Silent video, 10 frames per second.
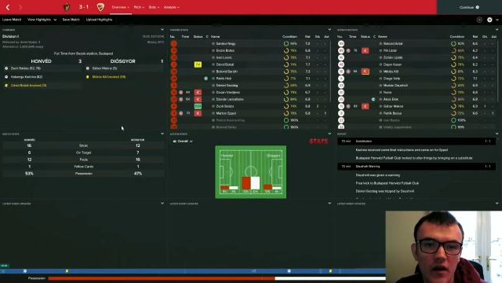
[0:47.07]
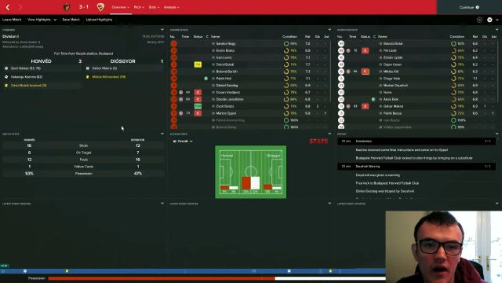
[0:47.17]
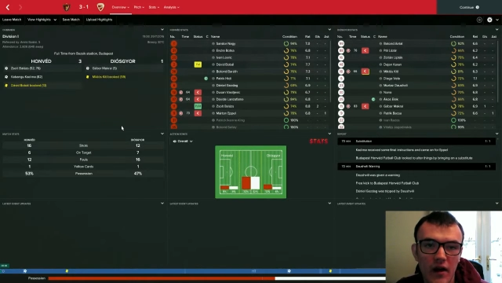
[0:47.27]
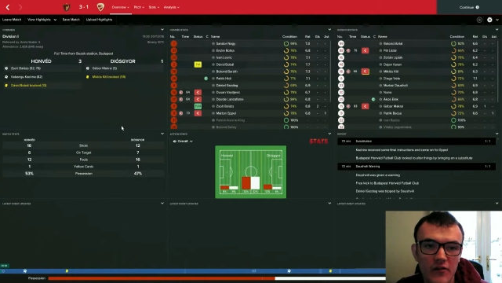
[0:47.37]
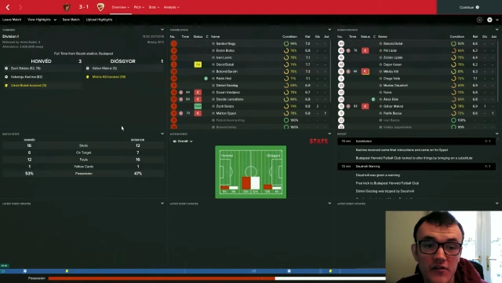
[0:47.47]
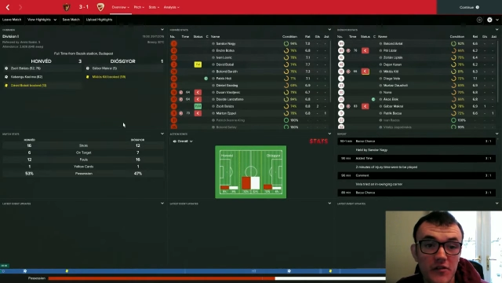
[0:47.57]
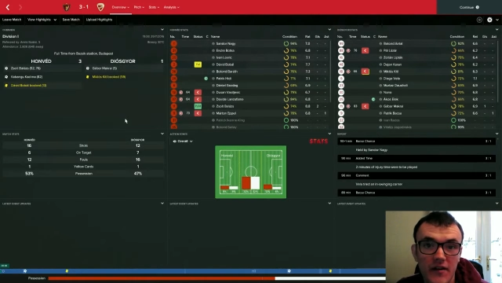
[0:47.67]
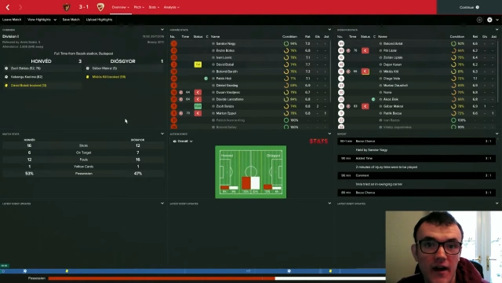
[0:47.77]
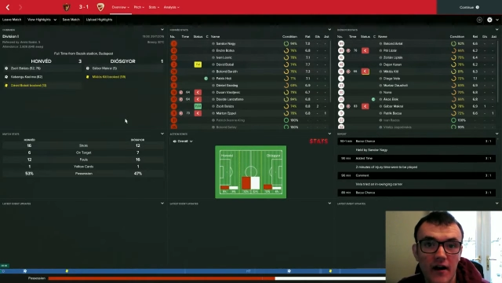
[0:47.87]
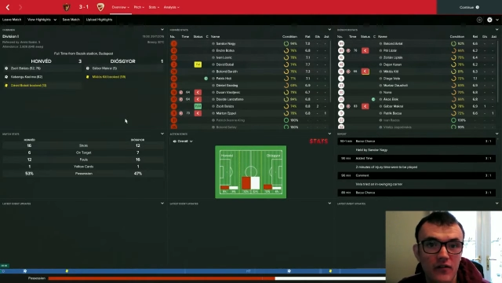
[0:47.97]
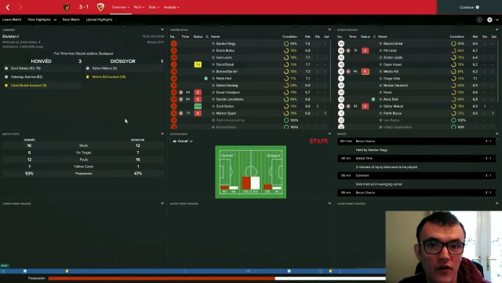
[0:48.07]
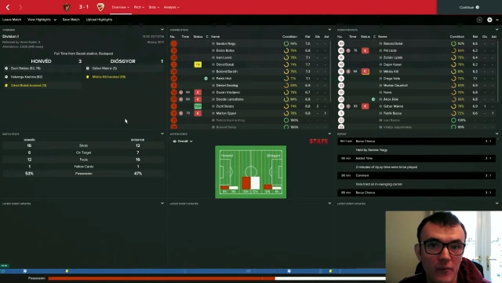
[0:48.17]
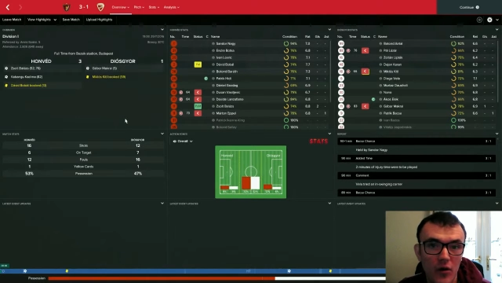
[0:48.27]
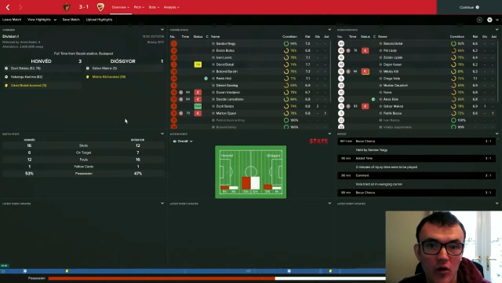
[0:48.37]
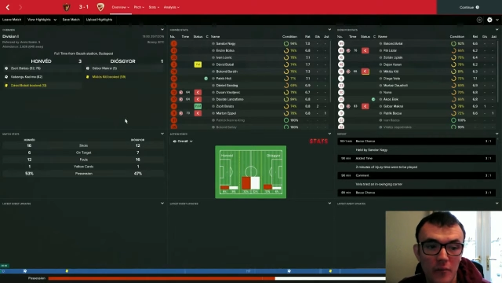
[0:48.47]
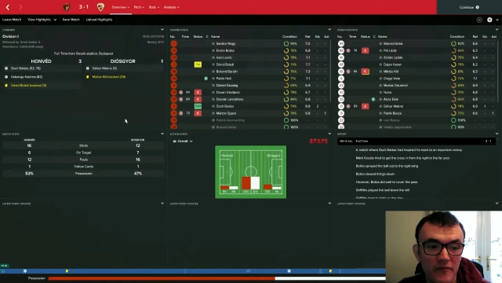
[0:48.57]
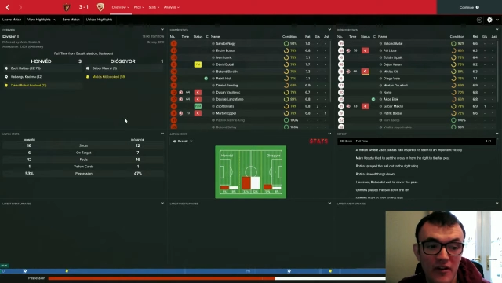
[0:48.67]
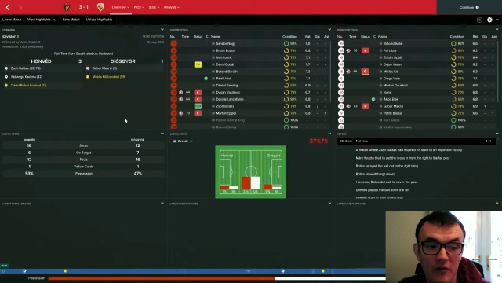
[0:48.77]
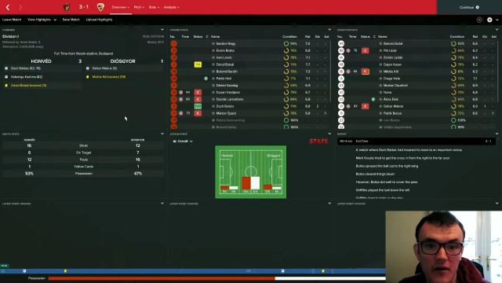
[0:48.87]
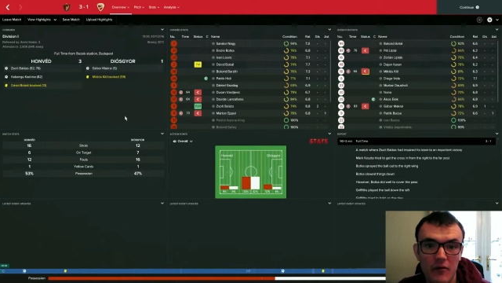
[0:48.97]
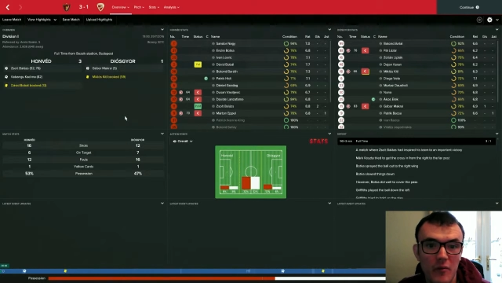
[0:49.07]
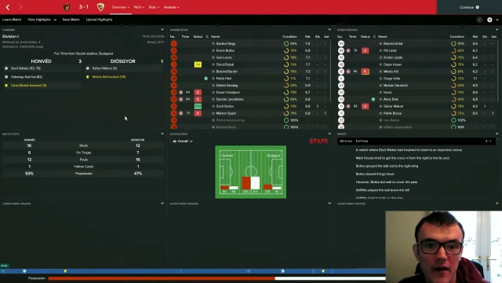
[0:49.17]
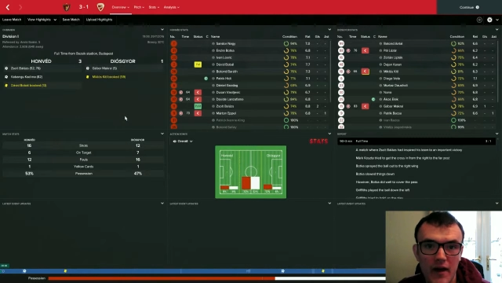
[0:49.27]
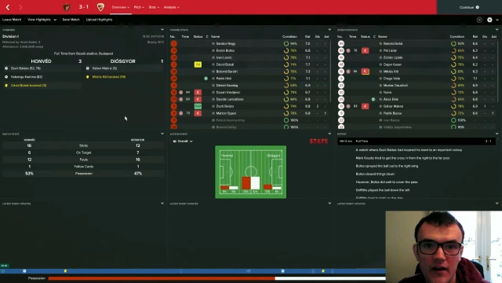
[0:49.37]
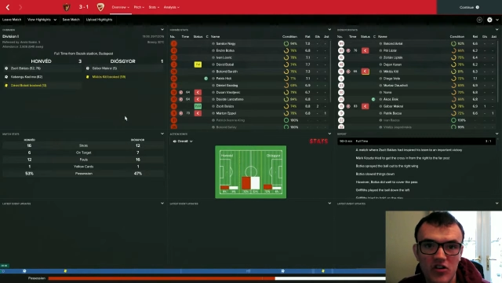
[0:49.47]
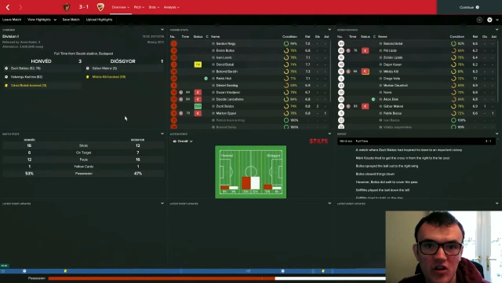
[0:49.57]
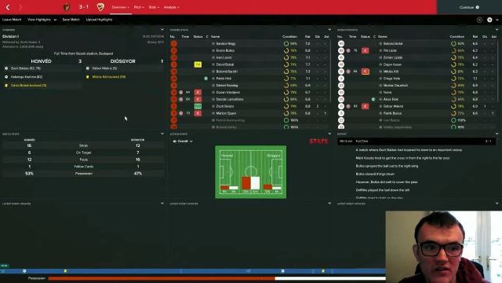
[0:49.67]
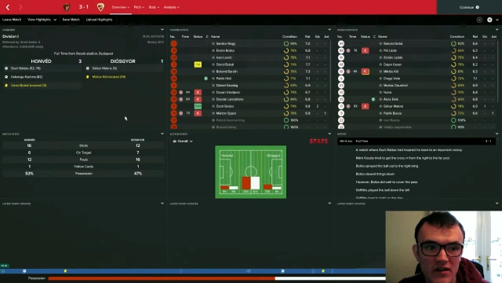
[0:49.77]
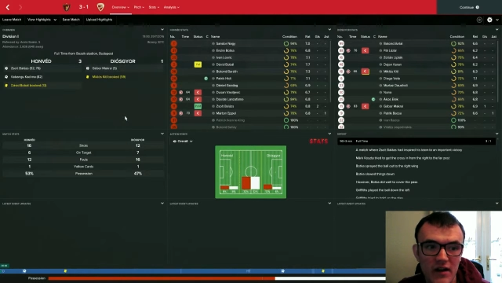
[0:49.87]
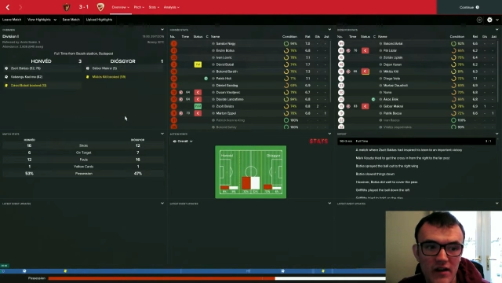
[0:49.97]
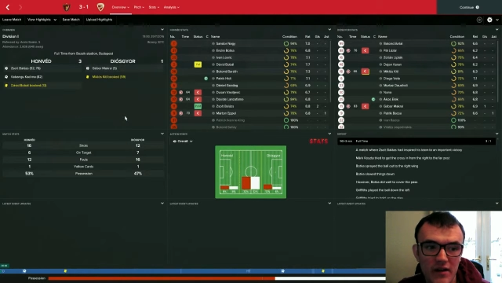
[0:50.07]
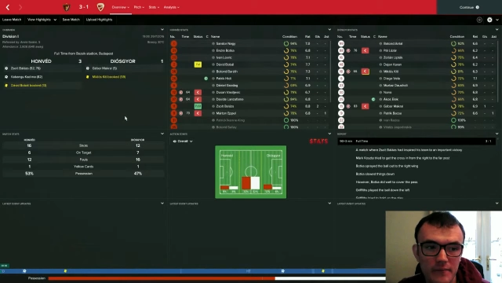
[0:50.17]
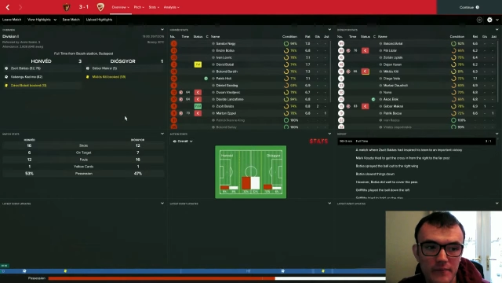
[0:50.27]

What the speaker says: We just couldn't get our foot on the ball. I think we barely had a shot on target.